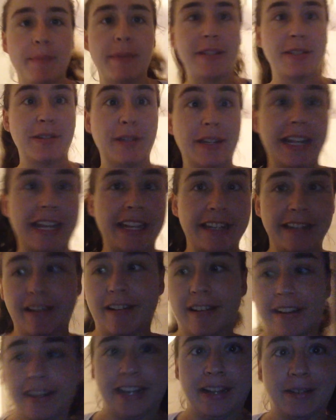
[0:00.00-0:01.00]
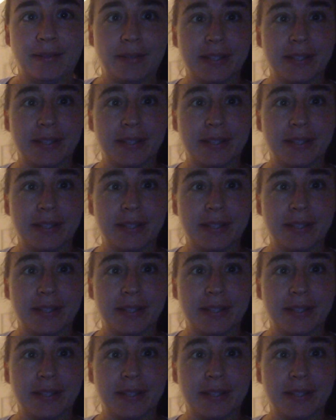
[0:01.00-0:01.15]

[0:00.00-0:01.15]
It's going to get dark now,